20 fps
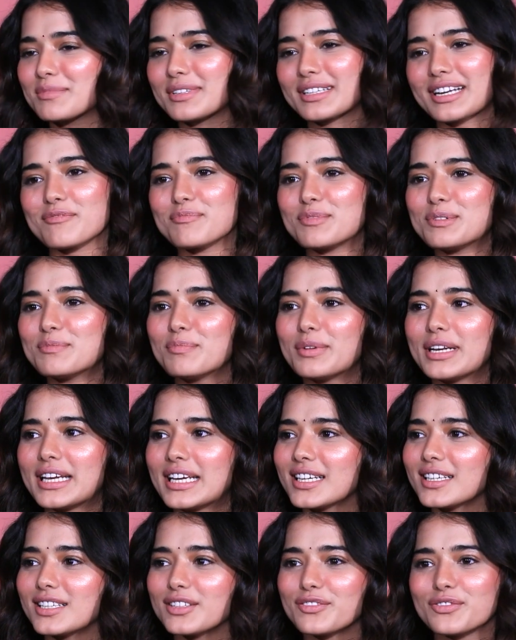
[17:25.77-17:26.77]
but I've been
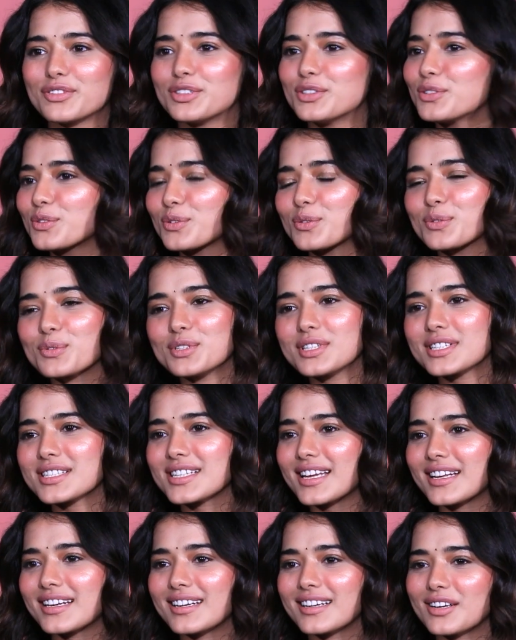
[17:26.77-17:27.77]
playing different roles
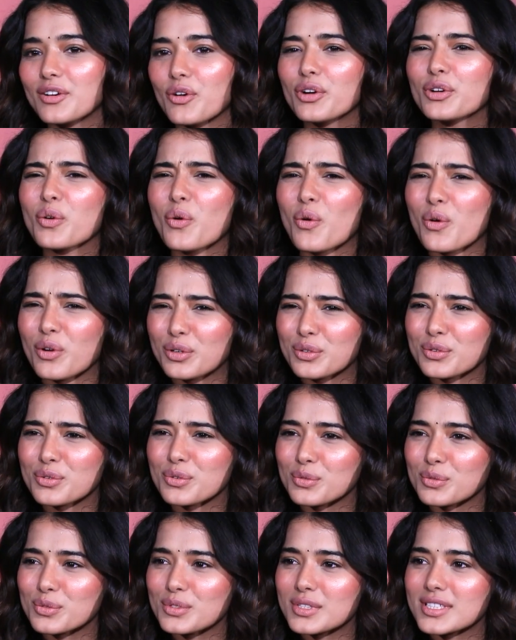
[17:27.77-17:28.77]
and not all
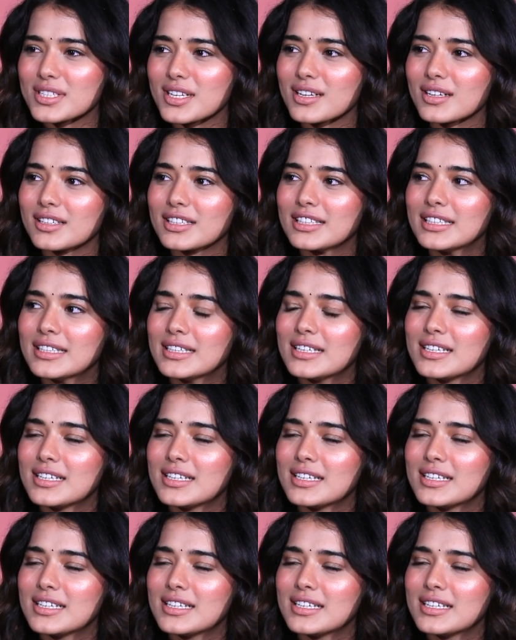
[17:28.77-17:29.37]
roles are